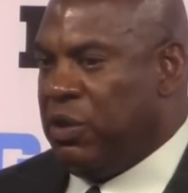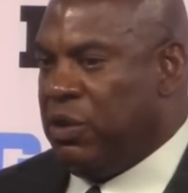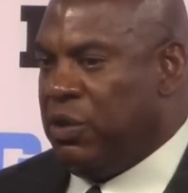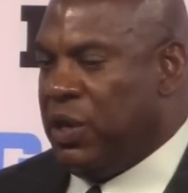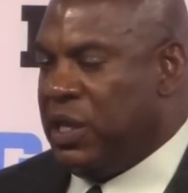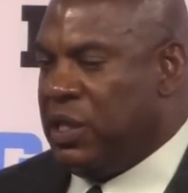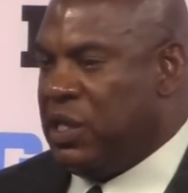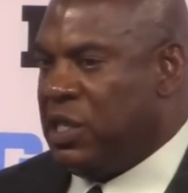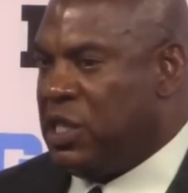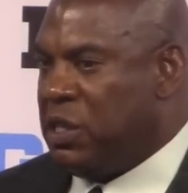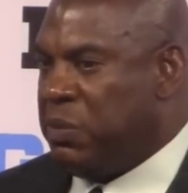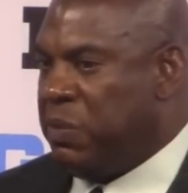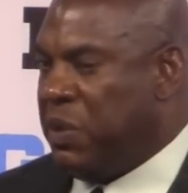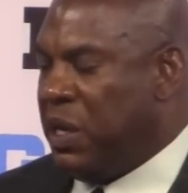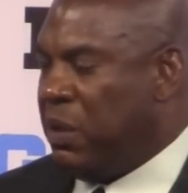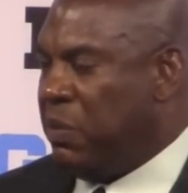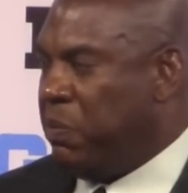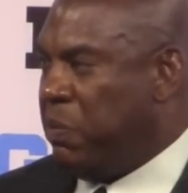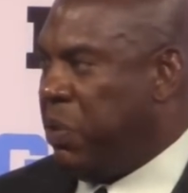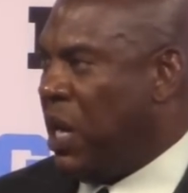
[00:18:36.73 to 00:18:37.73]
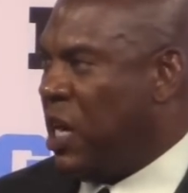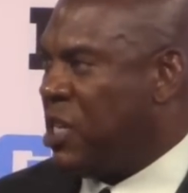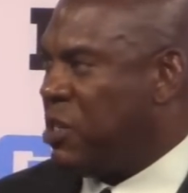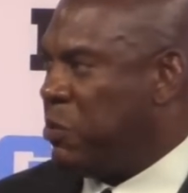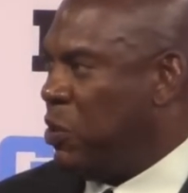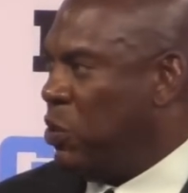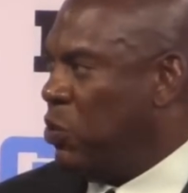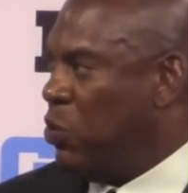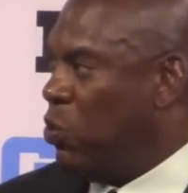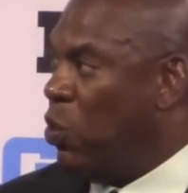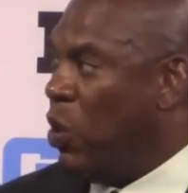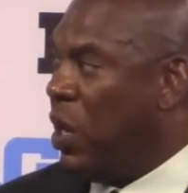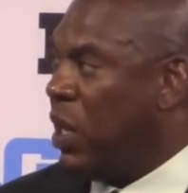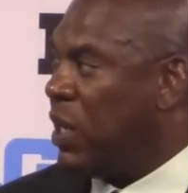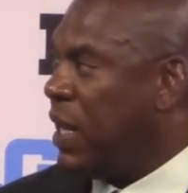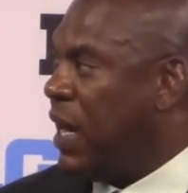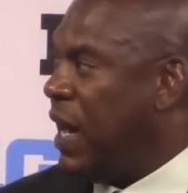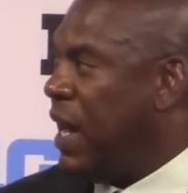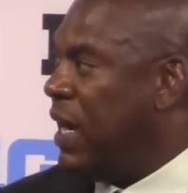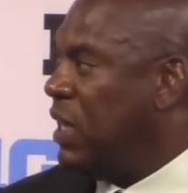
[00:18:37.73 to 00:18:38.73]
you anticipate possibly
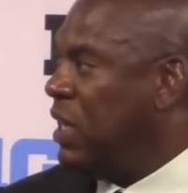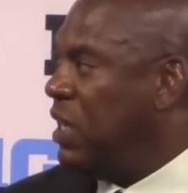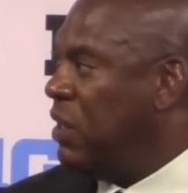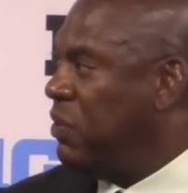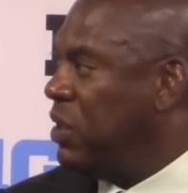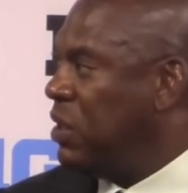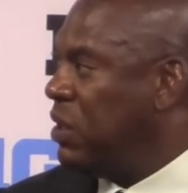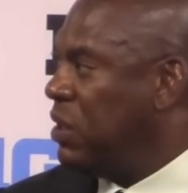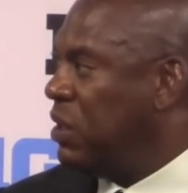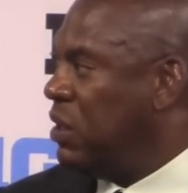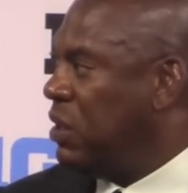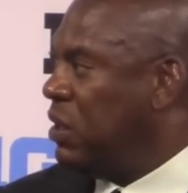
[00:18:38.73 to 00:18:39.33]
one guy leaving.